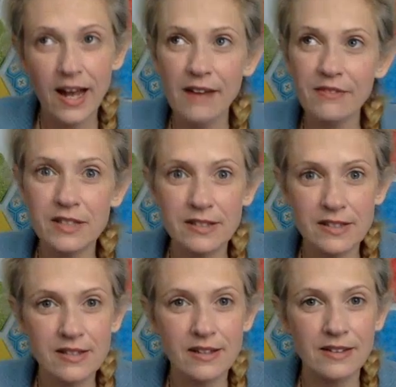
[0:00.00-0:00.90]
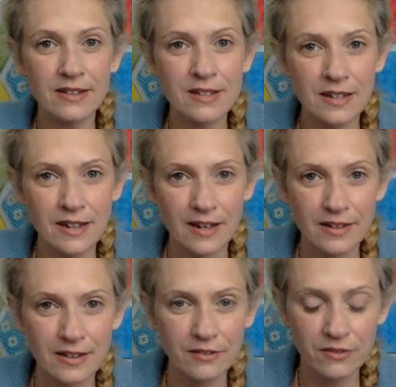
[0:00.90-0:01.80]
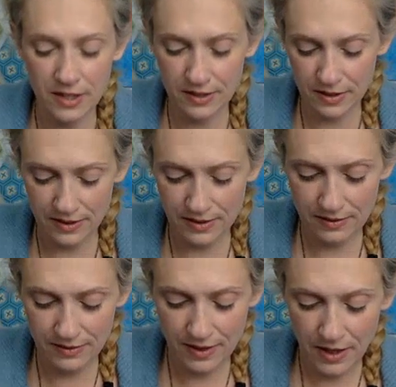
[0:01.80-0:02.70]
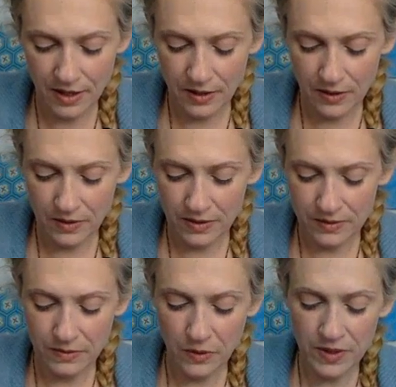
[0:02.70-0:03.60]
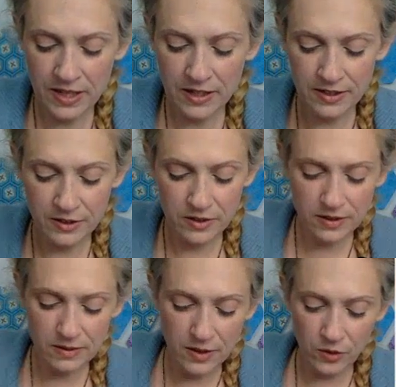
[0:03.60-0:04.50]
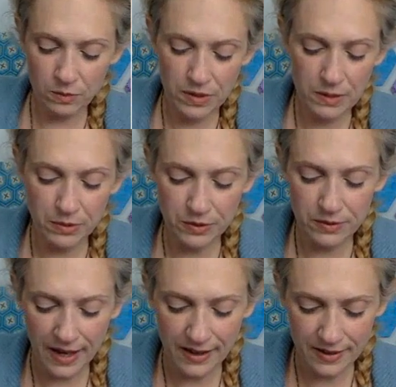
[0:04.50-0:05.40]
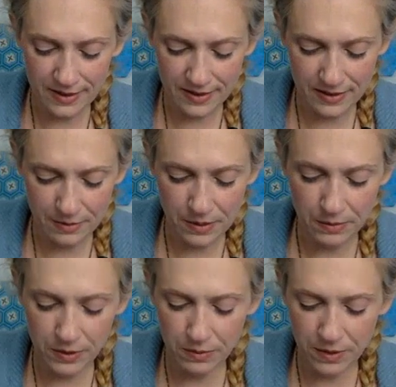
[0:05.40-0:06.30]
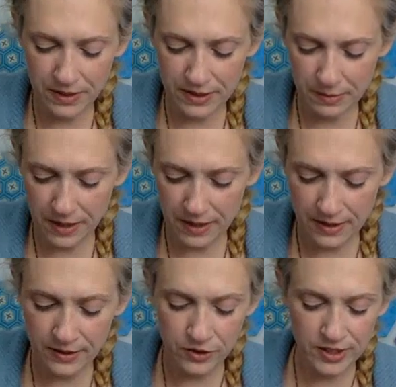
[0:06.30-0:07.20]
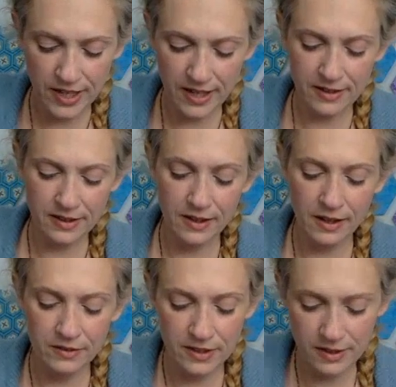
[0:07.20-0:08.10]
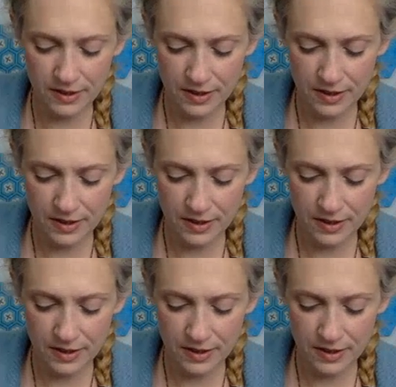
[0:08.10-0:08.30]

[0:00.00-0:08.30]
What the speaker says: doesn't necessarily need anything fancy. What we need is, the people who get it, the people who participate and understand it and love it.